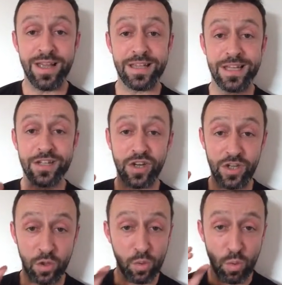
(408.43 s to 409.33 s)
It's asking
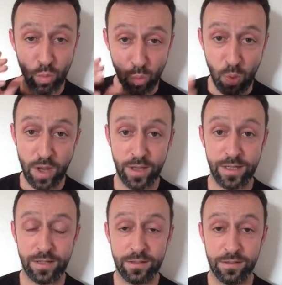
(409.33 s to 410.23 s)
you
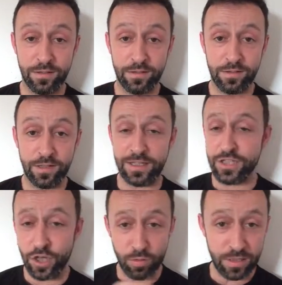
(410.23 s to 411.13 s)
why. A
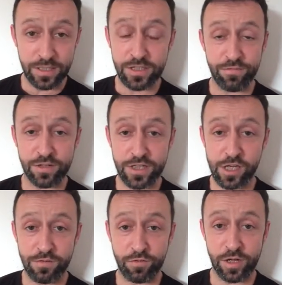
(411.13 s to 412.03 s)
totally different
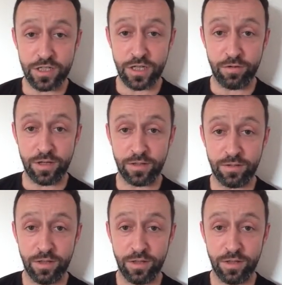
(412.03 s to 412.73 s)
set of criteria.